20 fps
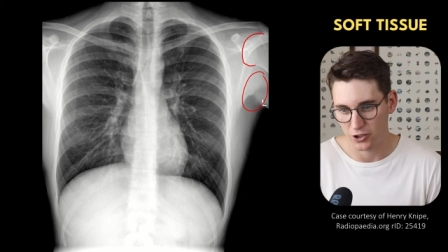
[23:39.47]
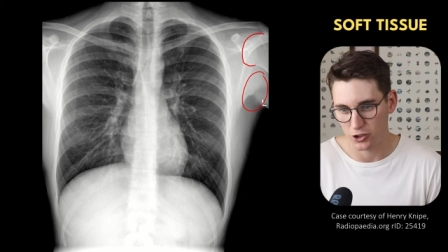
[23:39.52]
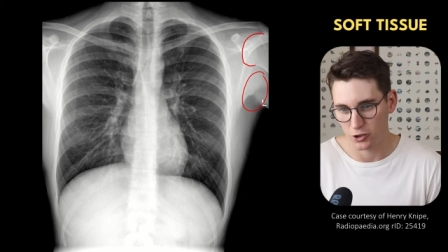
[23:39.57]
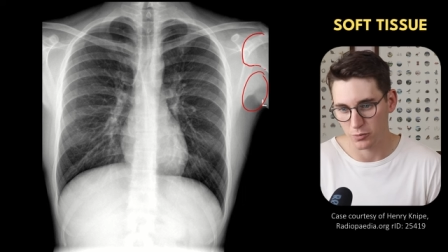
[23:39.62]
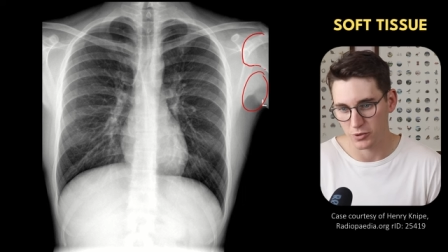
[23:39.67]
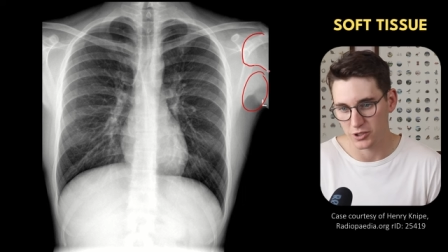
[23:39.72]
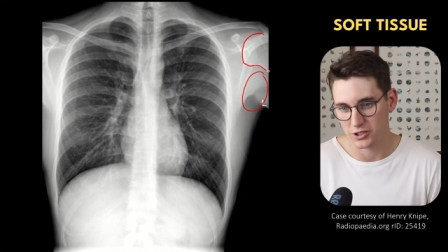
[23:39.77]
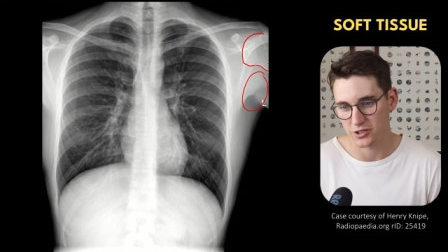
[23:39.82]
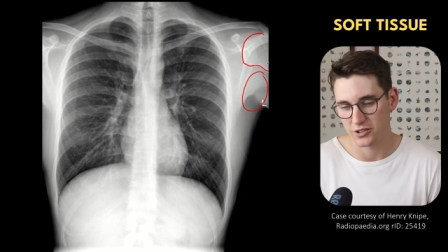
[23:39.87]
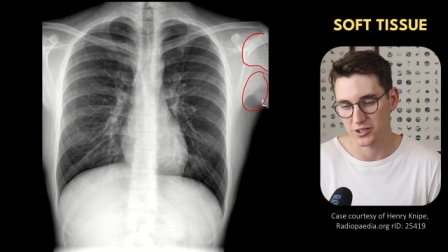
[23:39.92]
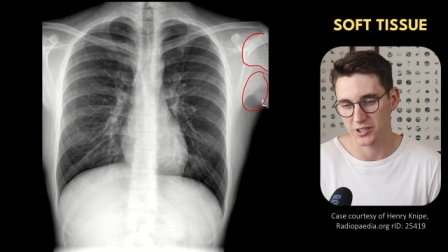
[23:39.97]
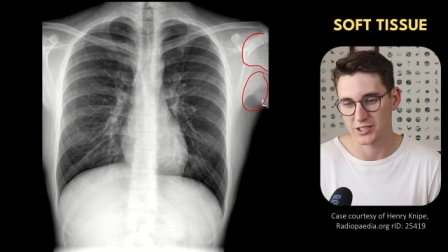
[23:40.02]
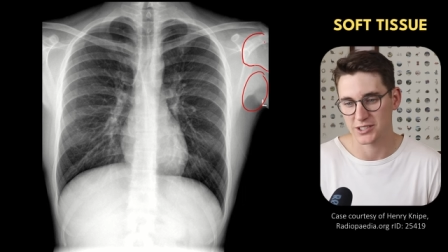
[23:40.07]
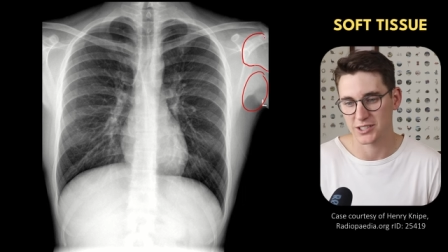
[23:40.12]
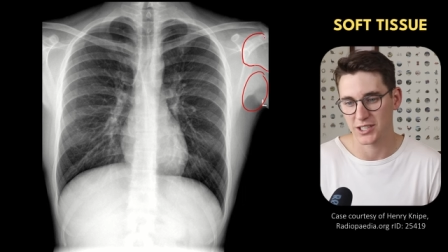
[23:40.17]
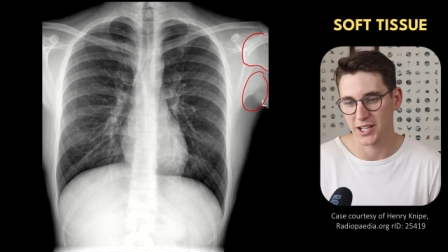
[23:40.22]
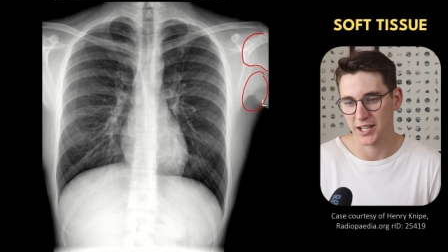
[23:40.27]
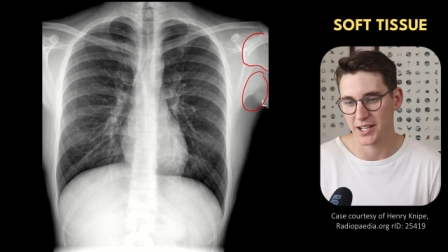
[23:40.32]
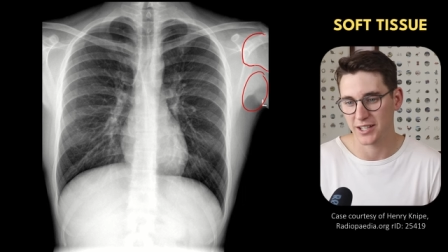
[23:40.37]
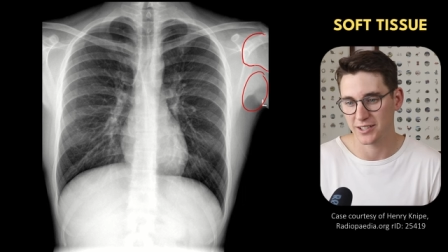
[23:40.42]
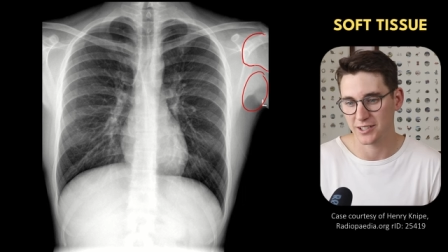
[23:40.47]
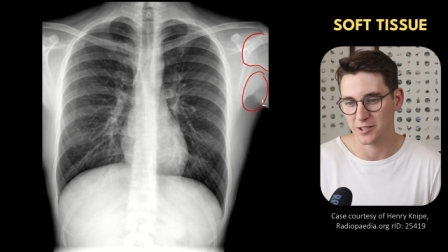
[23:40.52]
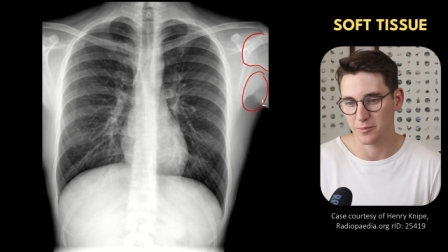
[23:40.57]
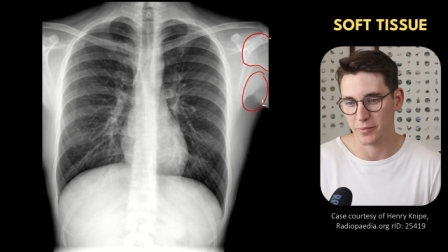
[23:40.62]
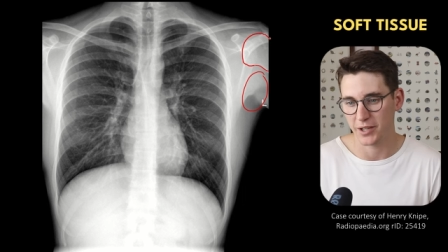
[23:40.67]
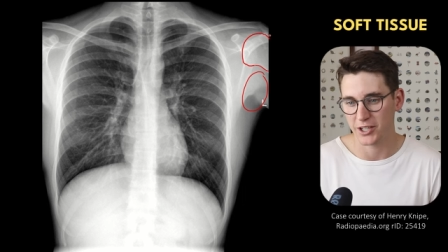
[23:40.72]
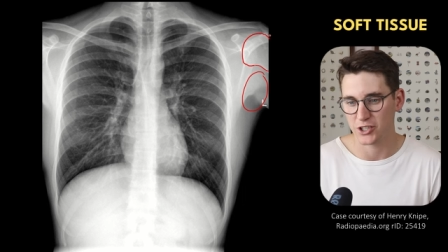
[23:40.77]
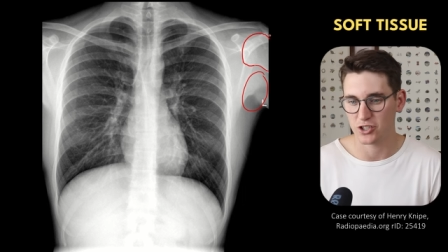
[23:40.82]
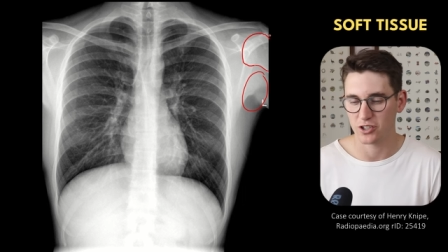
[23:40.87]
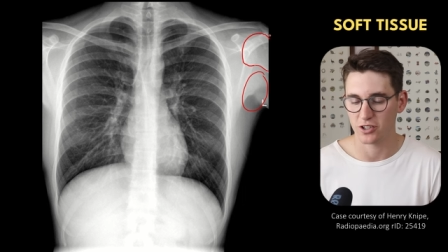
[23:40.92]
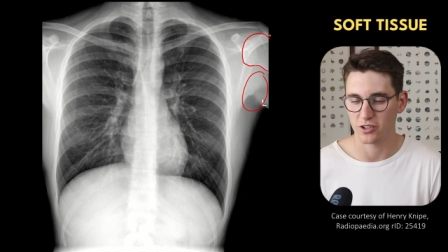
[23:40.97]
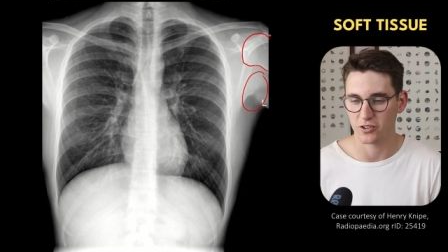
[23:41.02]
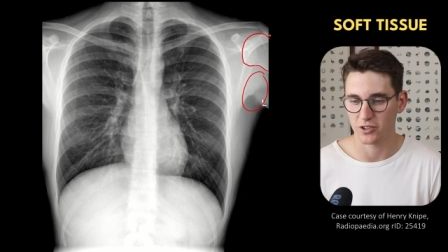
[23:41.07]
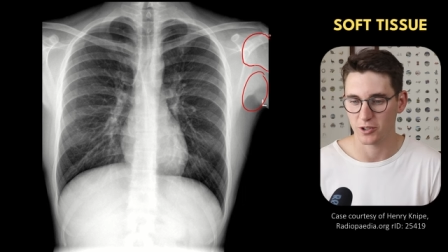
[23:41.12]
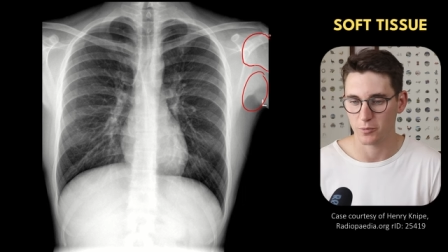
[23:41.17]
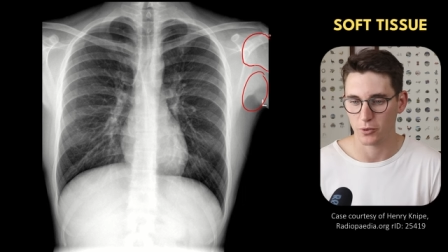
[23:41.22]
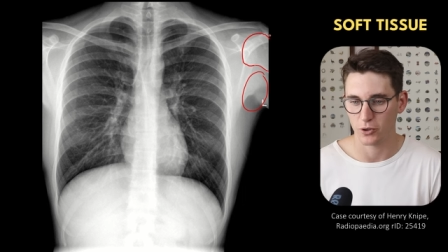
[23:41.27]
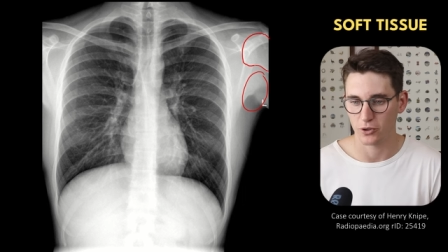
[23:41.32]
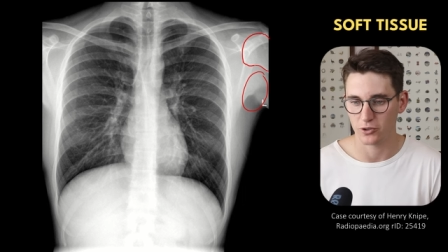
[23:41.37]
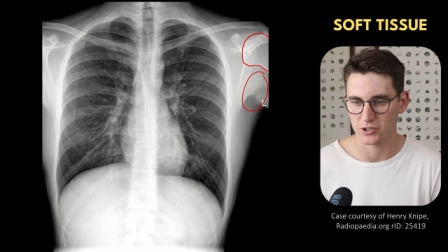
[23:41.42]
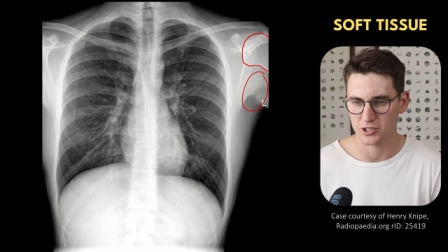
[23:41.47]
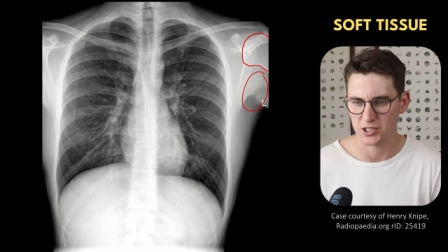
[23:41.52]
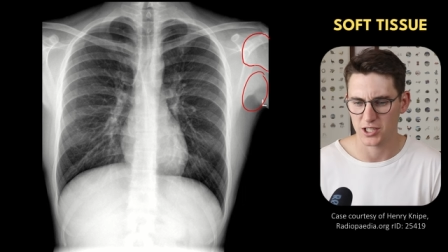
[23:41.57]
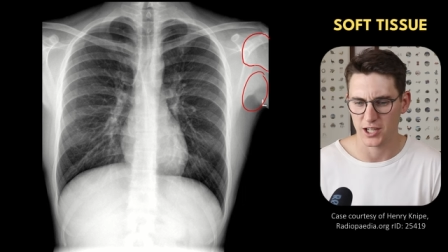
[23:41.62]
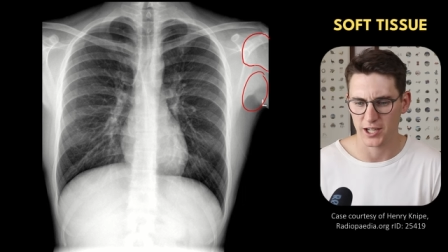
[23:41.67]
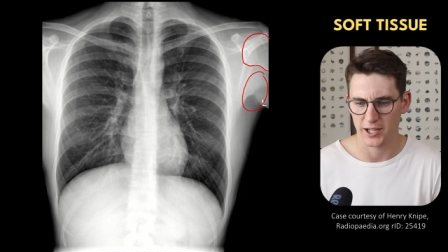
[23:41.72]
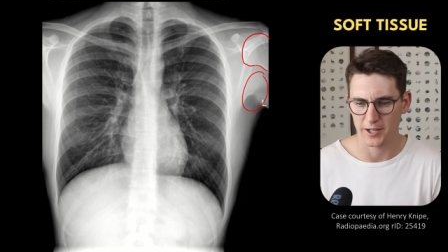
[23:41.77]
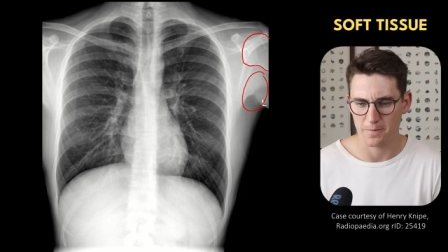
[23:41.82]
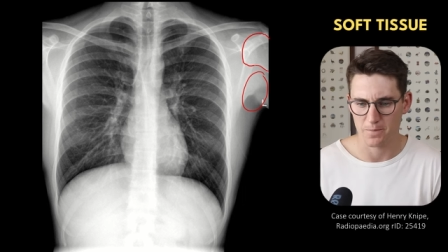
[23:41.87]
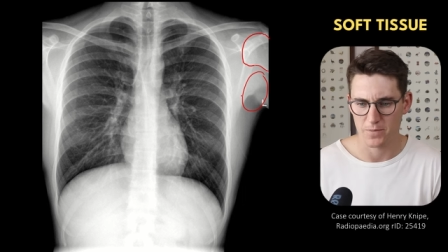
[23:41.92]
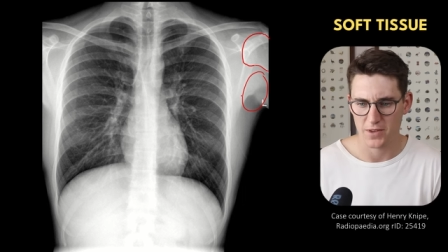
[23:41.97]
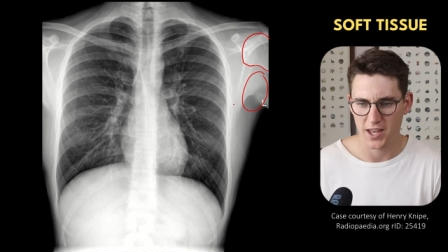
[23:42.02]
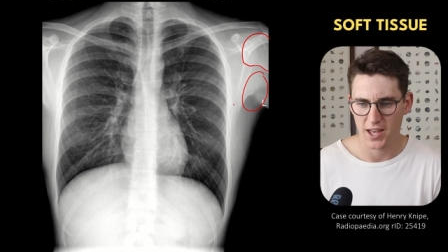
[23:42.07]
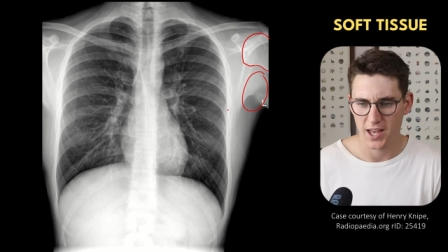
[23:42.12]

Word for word: humerus on this side, I didn't mention it on the bone slide,